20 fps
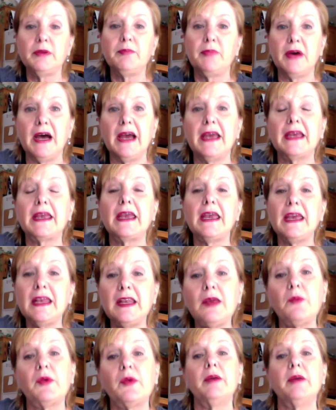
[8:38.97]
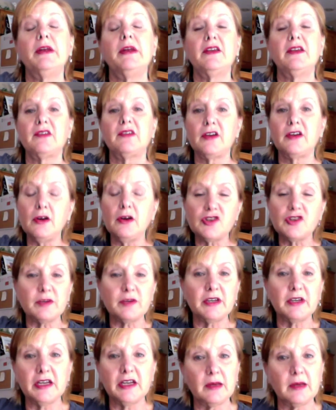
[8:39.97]
and even if that's all I get out of it, I'm
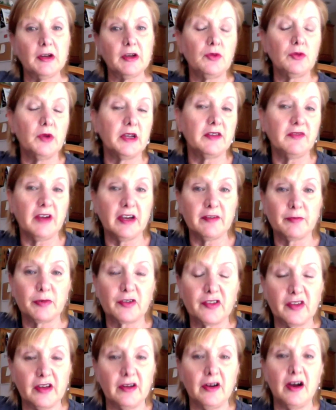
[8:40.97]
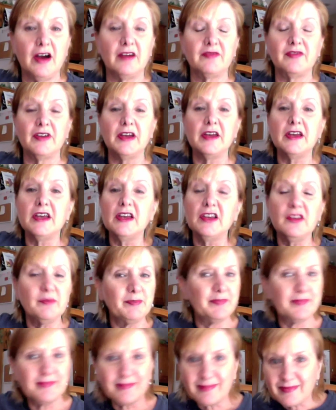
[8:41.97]
still getting something out of it because I'm only
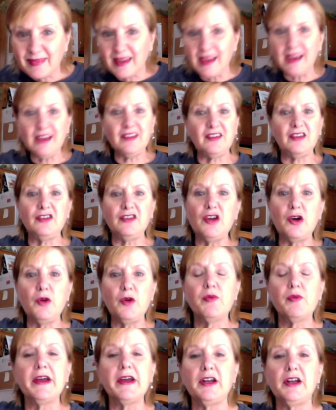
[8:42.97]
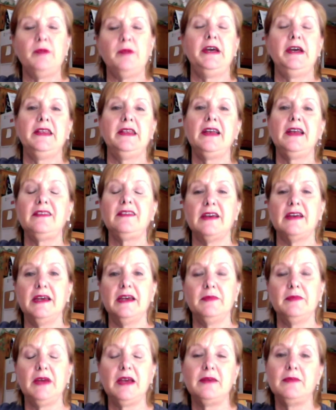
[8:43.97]
paying for my own products I'd be
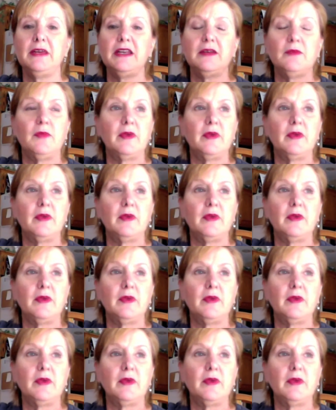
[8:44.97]
buying anyway.